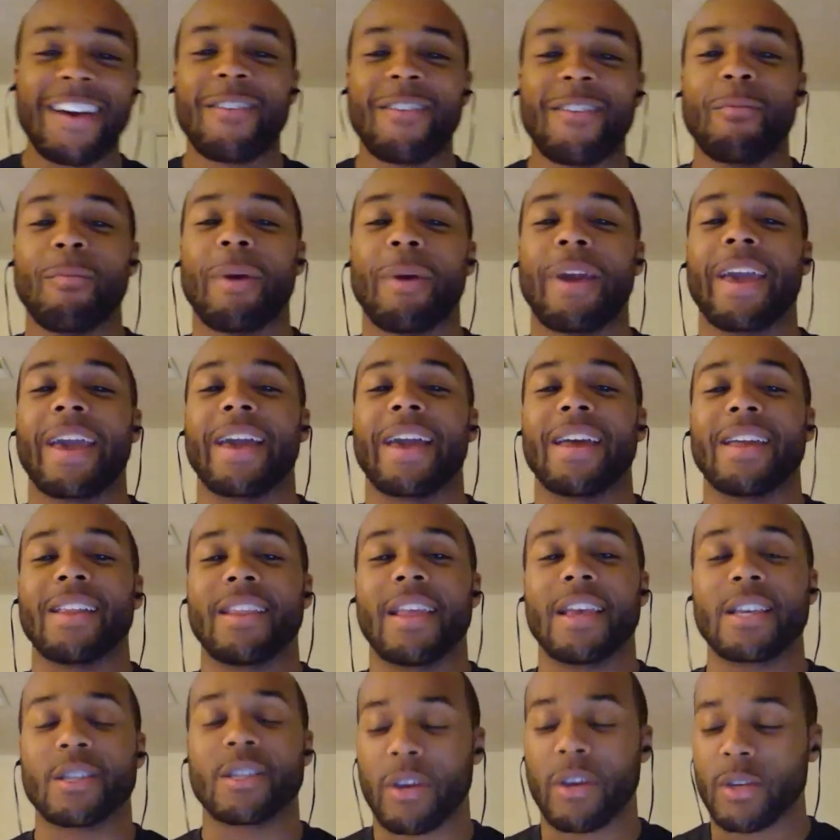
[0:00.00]
Man,
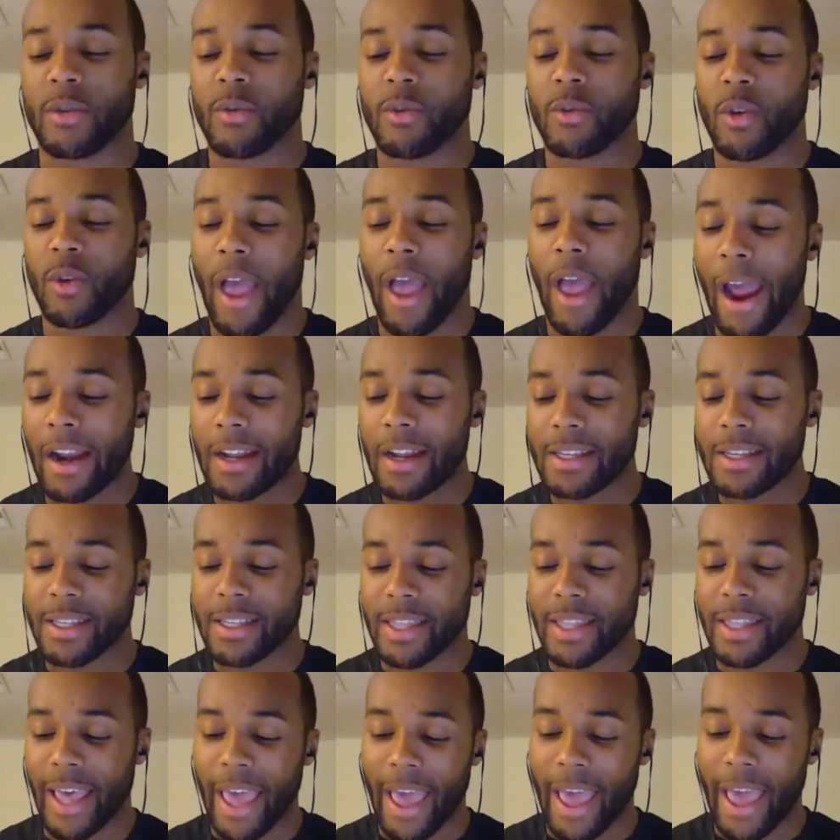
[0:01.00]
that's crazy. So how does
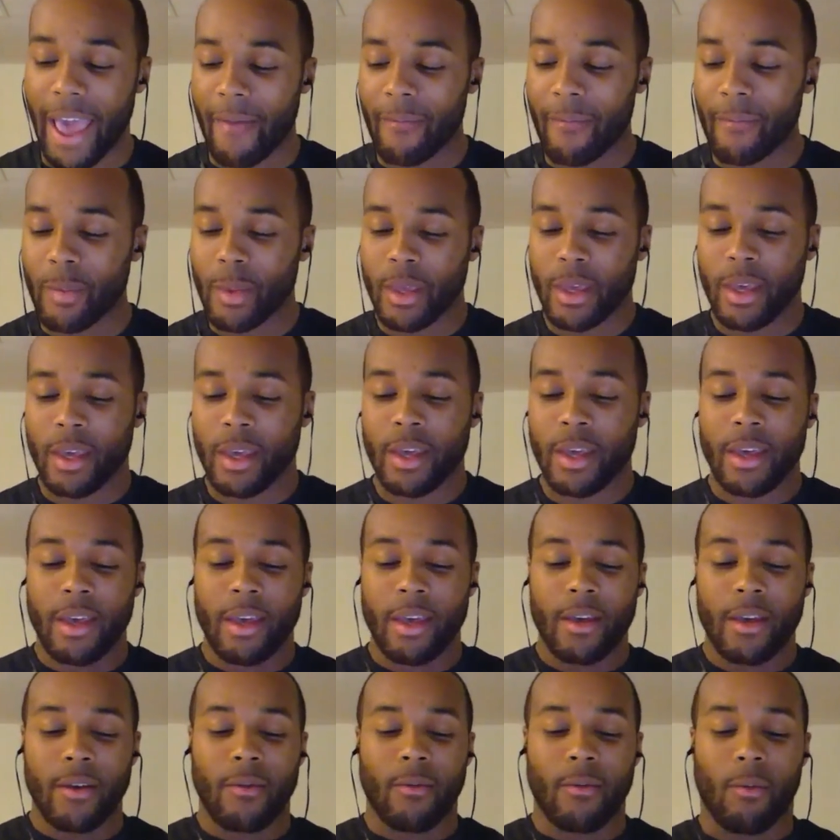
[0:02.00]
that,
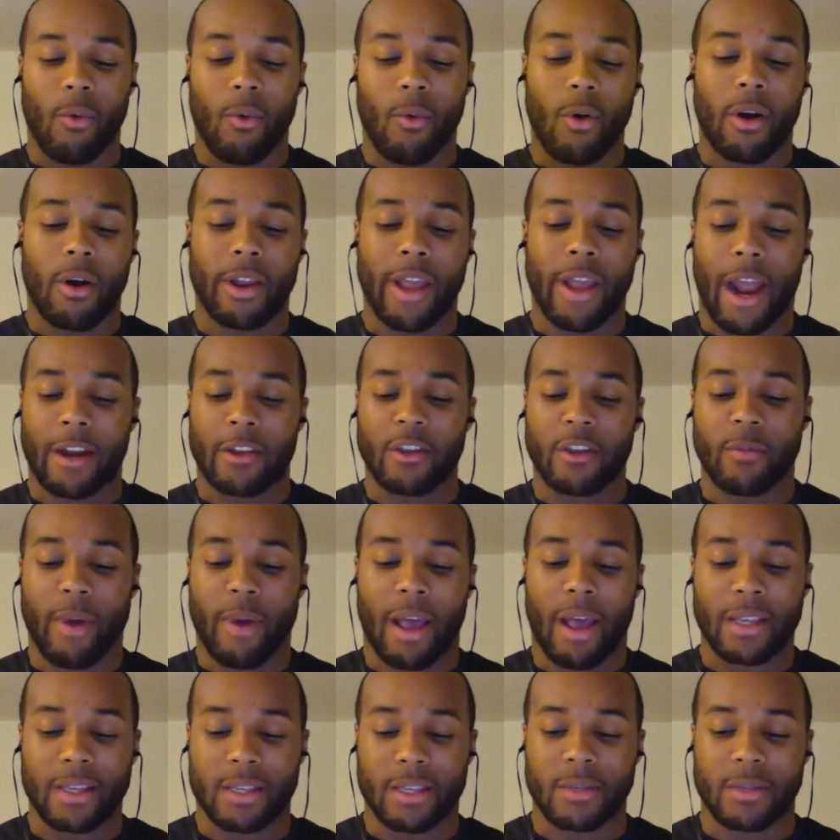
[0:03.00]
how do you
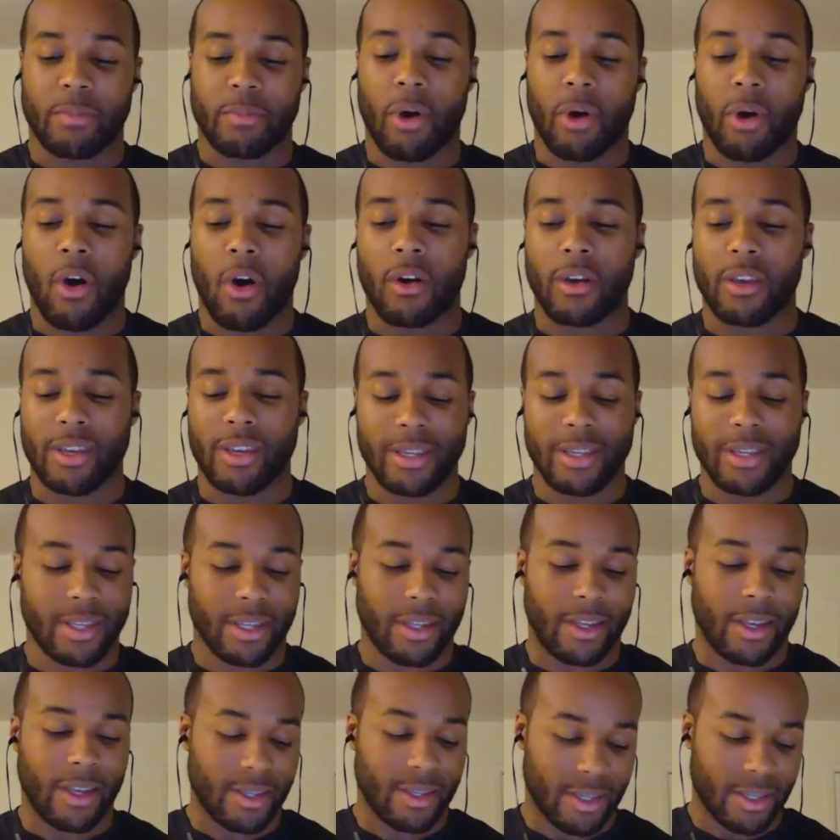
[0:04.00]
balance this? Paul Easton
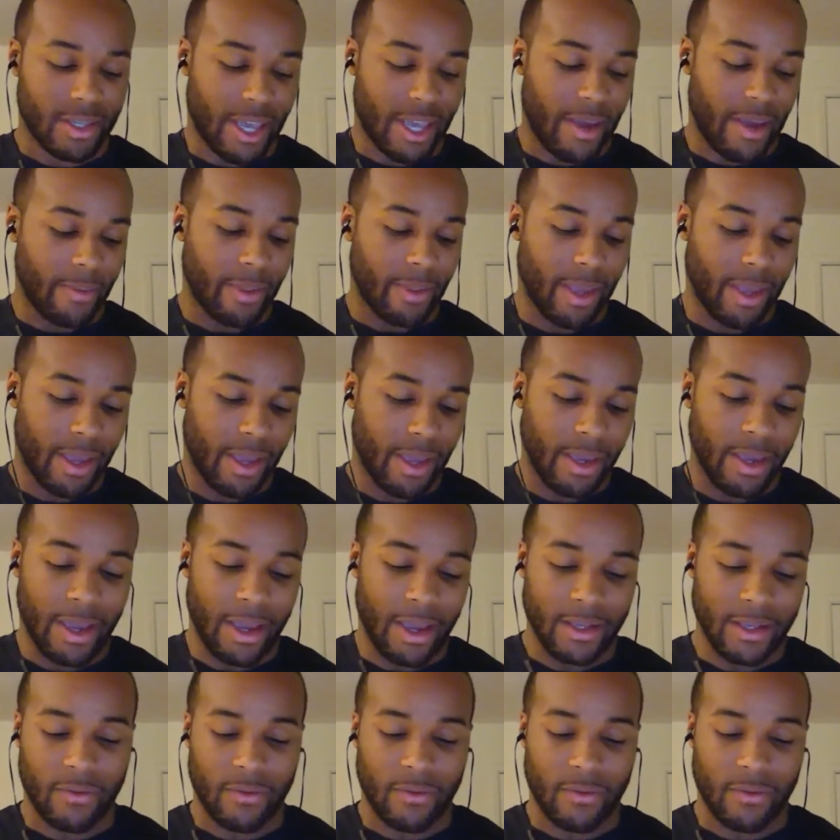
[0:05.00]
does the same thing. He has a